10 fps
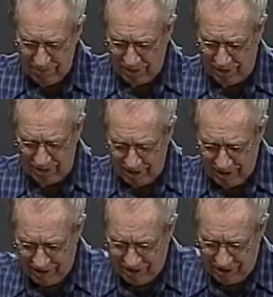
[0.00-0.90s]
And
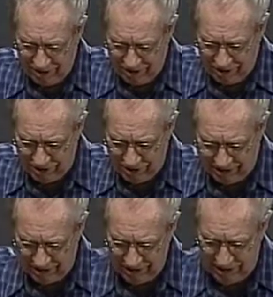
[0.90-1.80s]
that is the
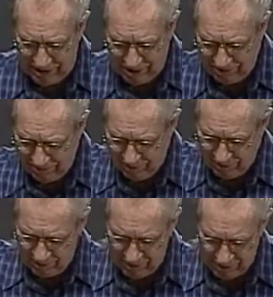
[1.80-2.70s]
second coming,
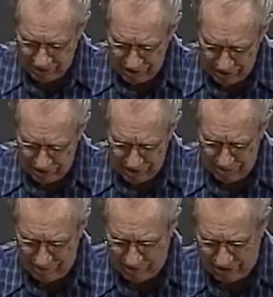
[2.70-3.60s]
when he sets
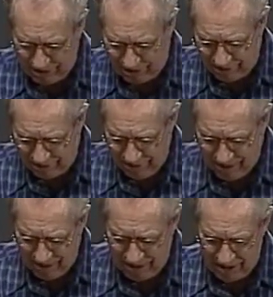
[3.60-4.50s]
up his kingdom,
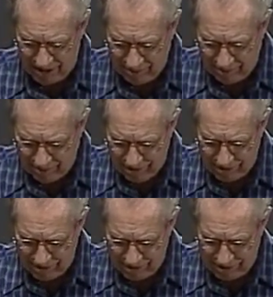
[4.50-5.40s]
and
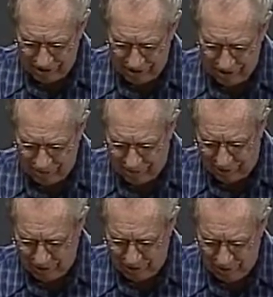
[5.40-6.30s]
righteousness
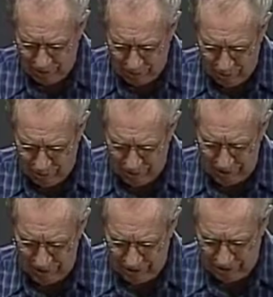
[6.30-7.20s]
will
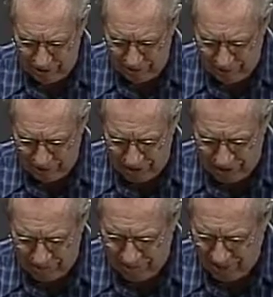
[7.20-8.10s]
rule
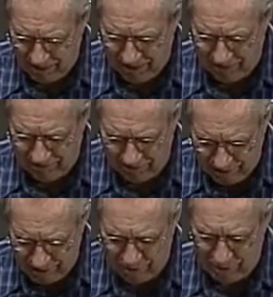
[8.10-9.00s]
supreme
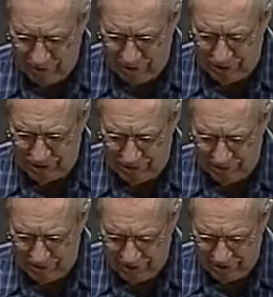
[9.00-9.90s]
from
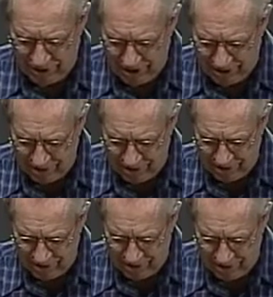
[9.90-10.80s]
Jerusalem to the
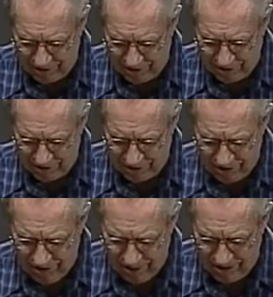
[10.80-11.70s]
ends of the earth.
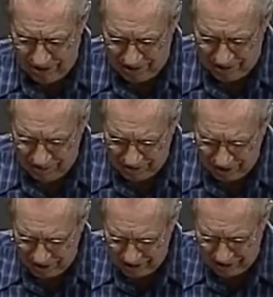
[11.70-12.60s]
And then
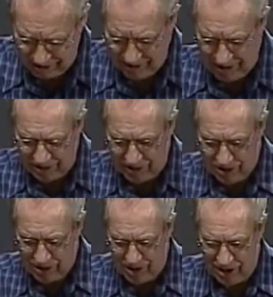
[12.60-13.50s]
reading on, and the
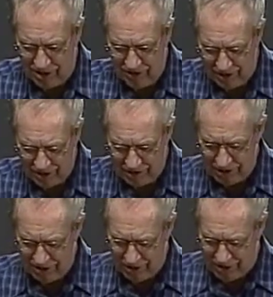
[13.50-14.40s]

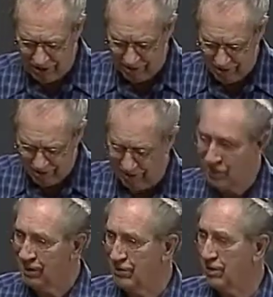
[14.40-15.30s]
salvation thereof as a